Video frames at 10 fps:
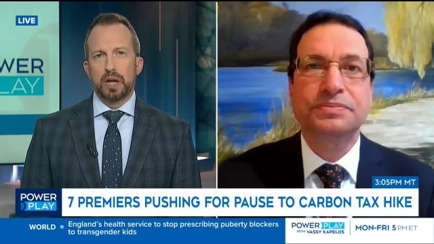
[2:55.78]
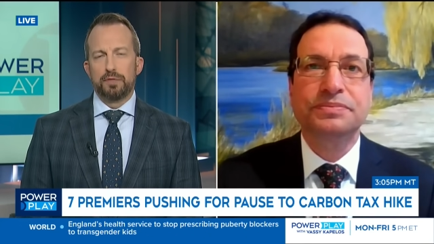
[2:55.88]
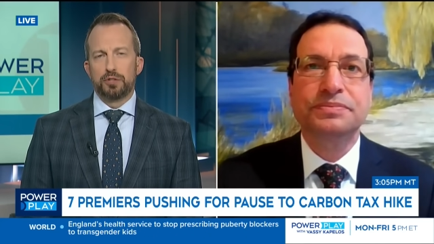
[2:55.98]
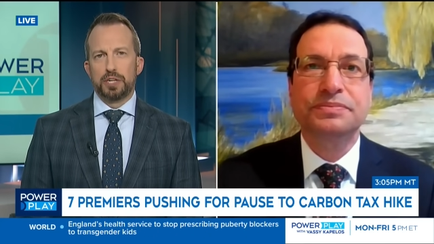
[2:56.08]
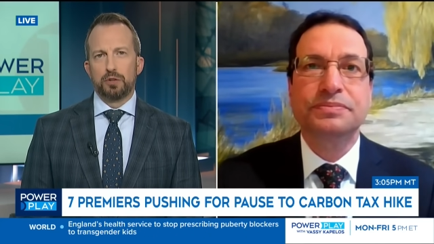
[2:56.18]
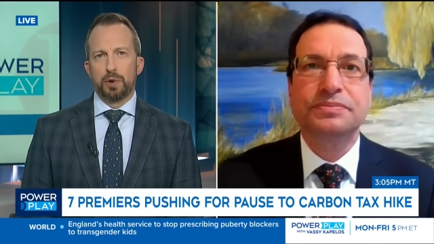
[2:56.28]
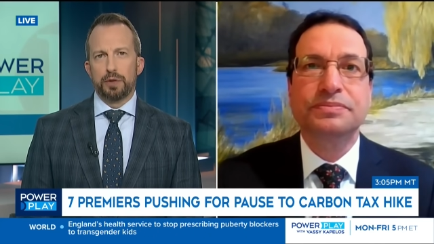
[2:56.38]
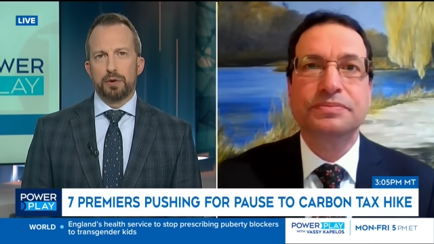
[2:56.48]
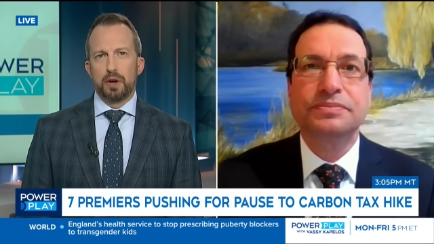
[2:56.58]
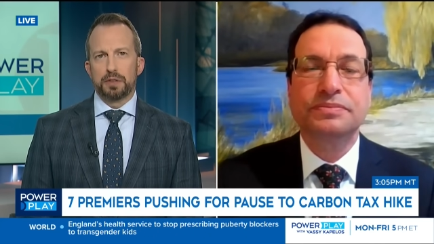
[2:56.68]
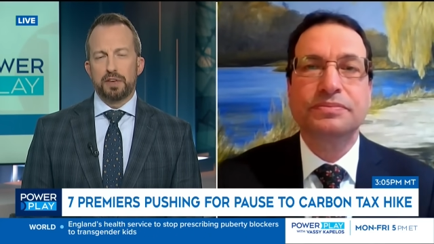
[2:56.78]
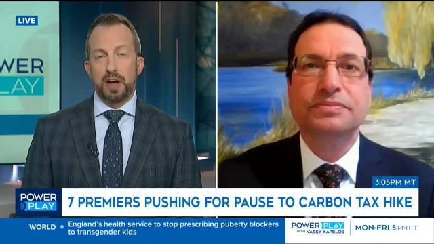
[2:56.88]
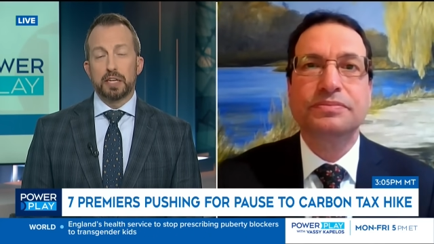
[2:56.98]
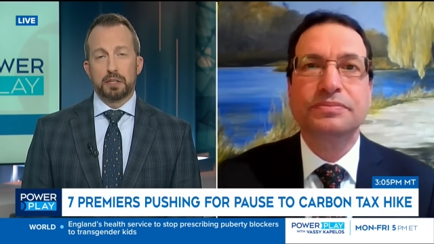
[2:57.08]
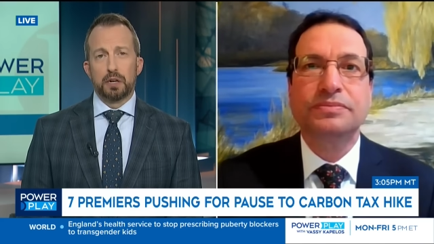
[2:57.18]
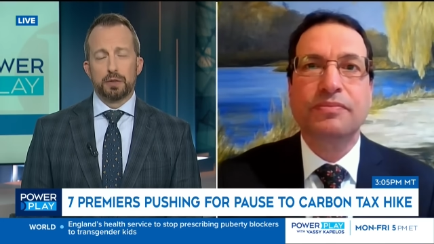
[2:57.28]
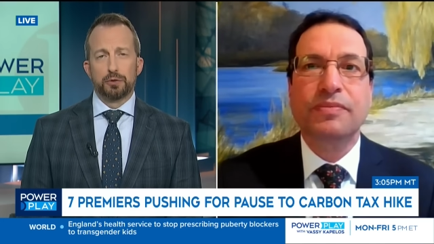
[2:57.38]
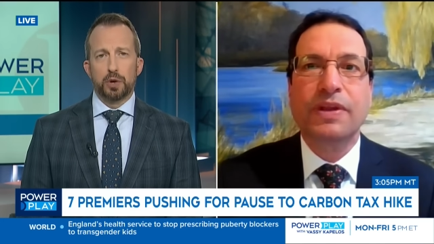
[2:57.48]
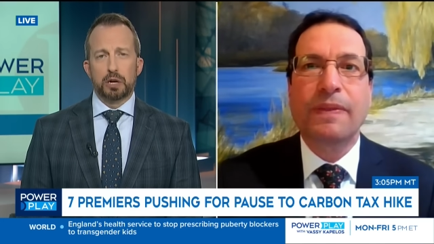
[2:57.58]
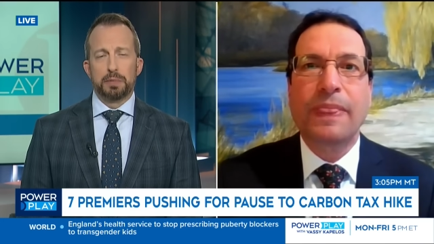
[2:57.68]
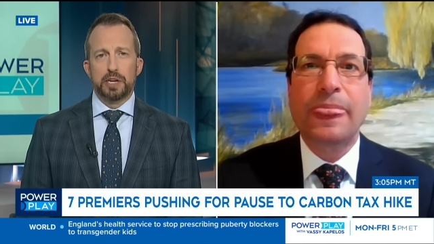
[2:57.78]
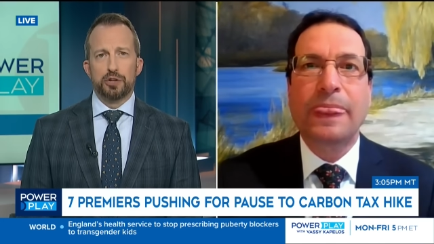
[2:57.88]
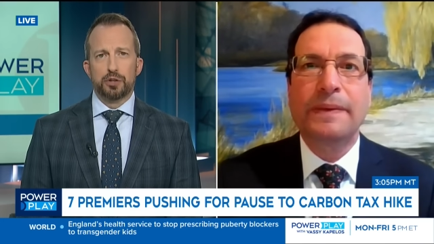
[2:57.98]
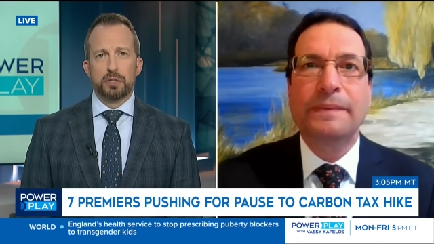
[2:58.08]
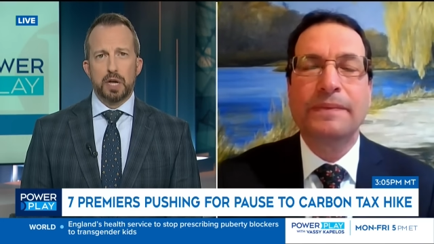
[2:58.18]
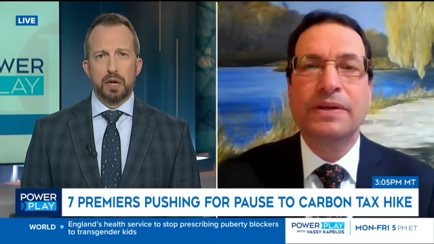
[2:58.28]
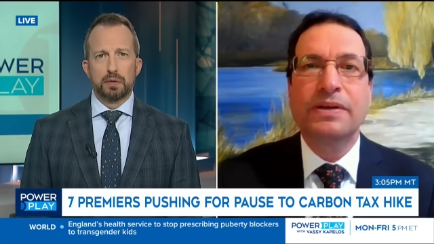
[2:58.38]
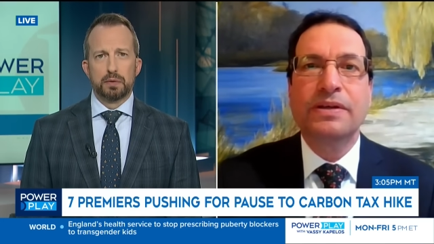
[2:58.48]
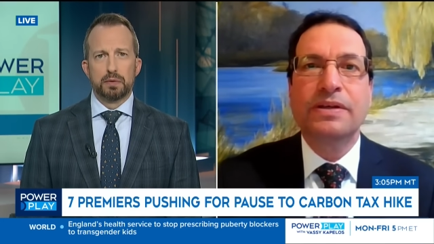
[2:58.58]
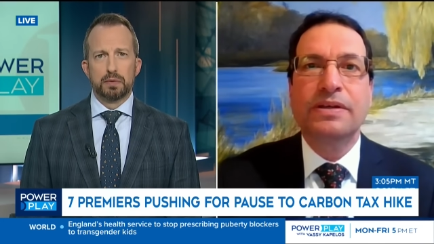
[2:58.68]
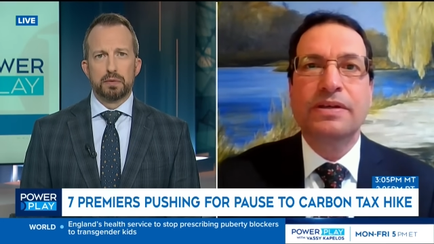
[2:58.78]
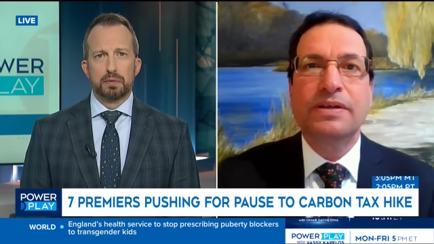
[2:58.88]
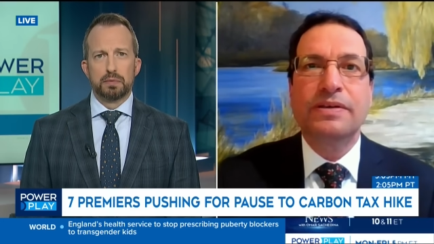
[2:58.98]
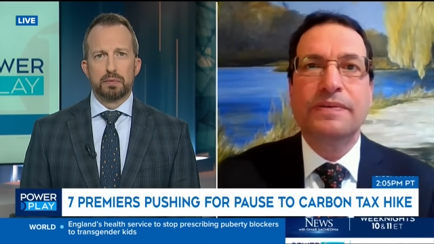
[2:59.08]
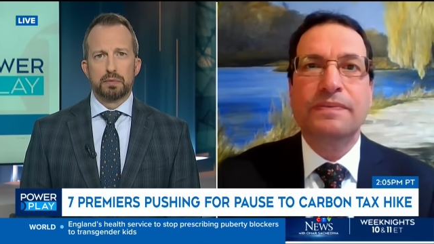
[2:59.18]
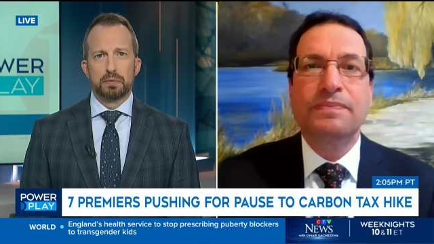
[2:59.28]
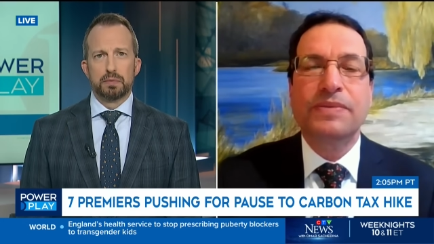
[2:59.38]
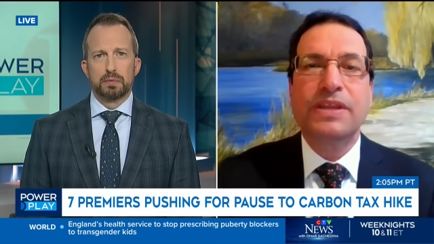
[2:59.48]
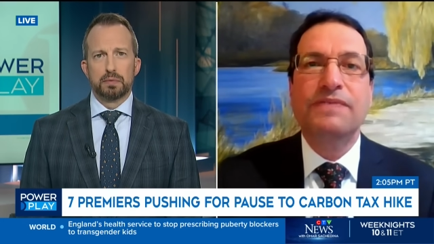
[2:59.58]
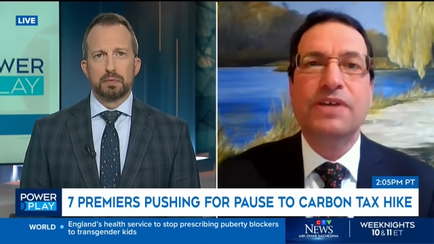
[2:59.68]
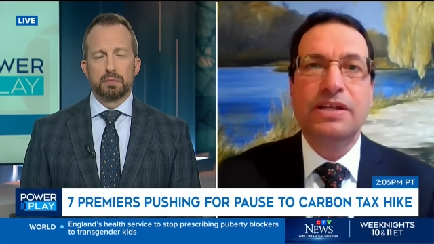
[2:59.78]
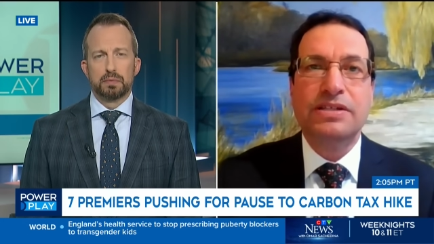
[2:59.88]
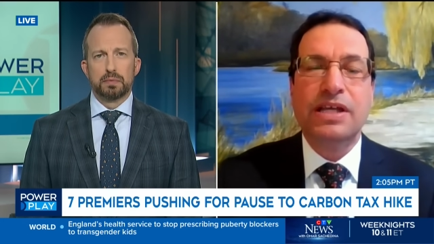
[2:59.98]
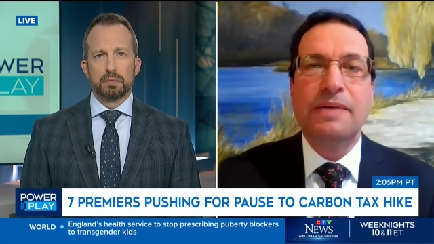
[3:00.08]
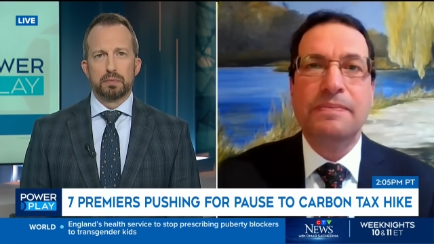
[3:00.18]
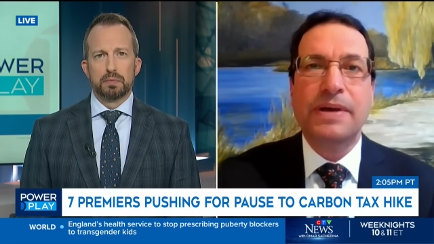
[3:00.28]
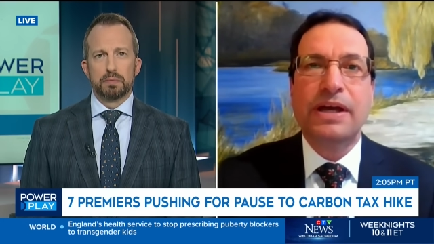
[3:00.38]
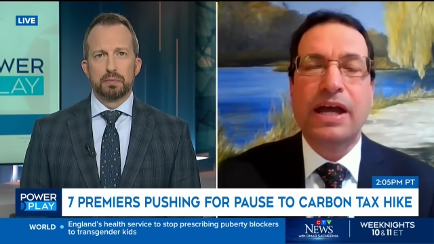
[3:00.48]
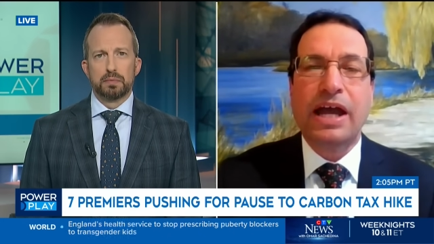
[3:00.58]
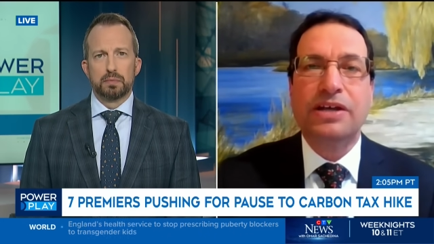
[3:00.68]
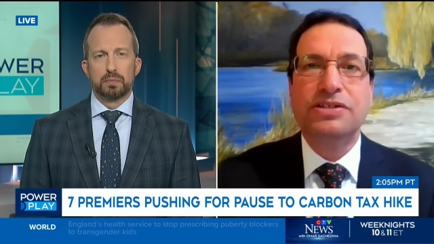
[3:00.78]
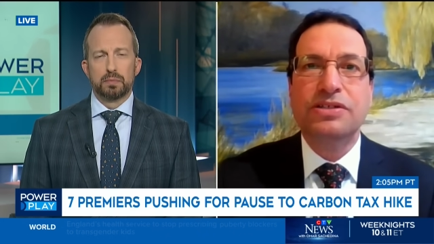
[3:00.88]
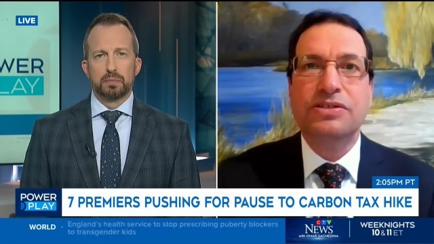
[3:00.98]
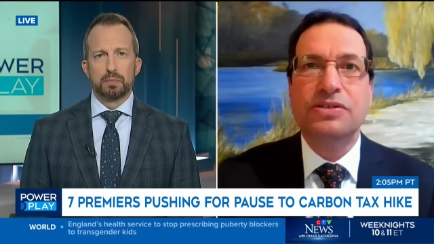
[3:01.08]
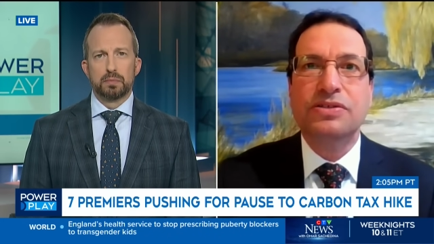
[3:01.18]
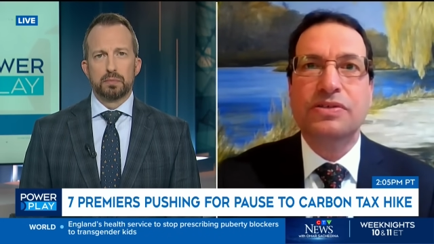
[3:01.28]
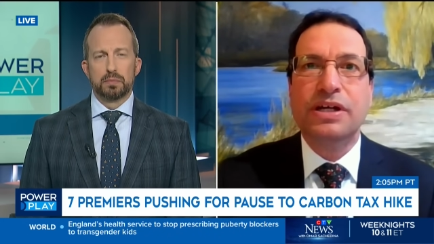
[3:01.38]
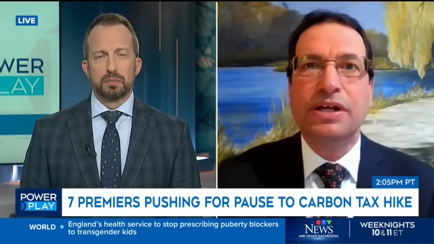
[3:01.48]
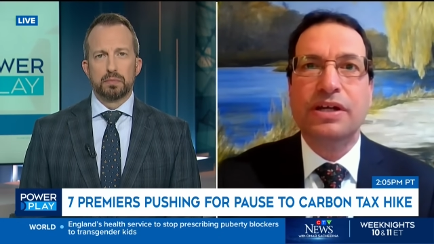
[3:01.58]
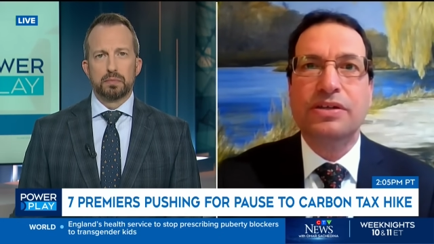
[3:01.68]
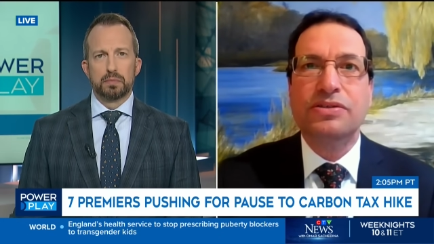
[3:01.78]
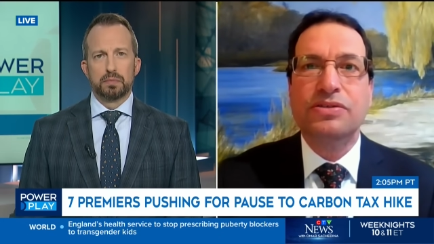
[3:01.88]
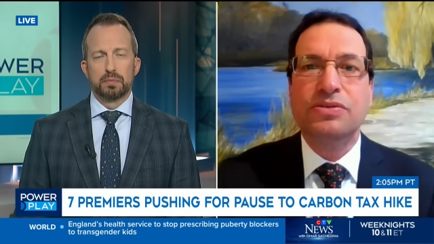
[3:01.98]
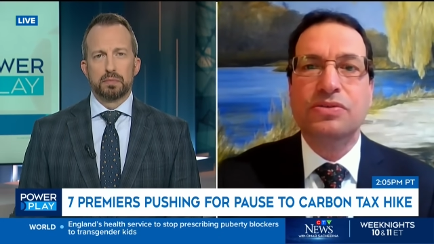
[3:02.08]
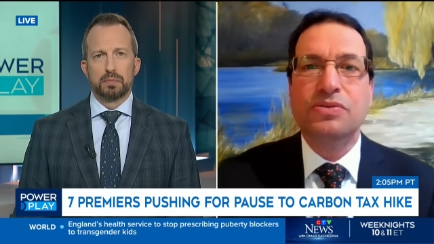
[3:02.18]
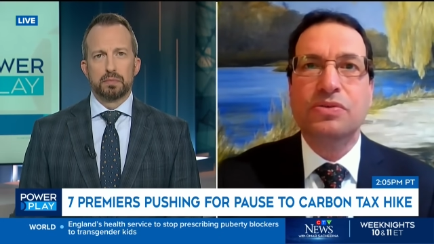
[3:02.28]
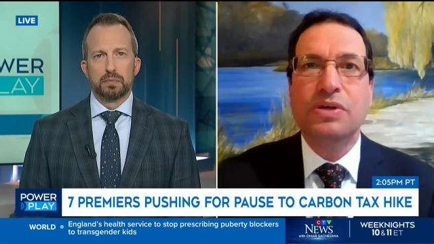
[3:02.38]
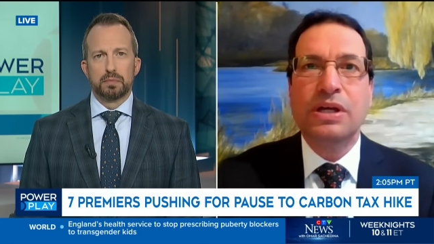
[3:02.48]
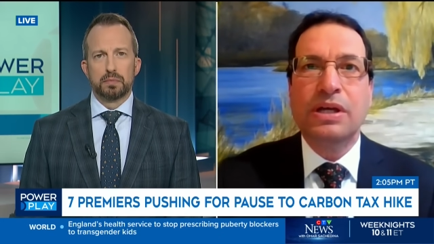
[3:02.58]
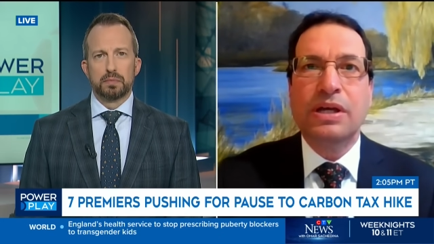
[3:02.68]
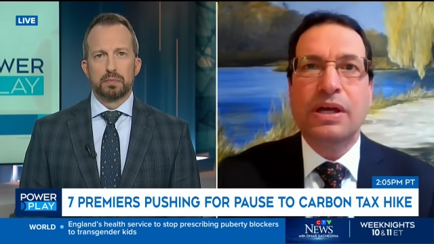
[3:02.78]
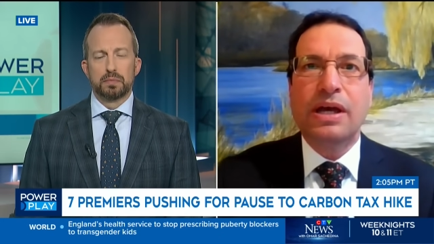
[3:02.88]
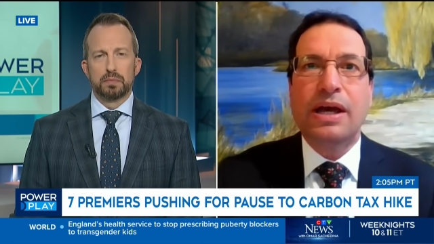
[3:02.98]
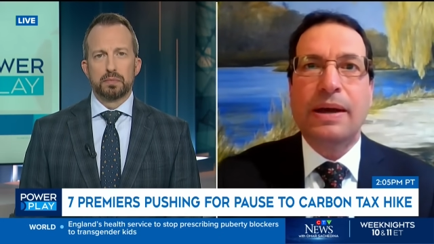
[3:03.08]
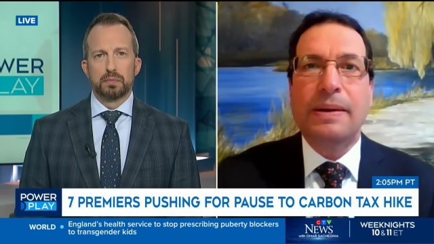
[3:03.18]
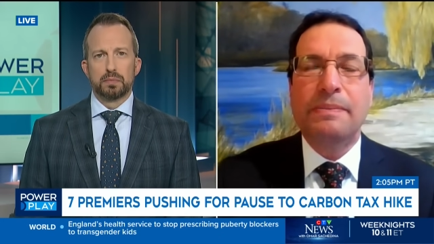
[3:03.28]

Speaker 1: Have you seen whether or not they've acted on those recommendations yet?
Speaker 2: They've done some uh, actions to uh, to uh,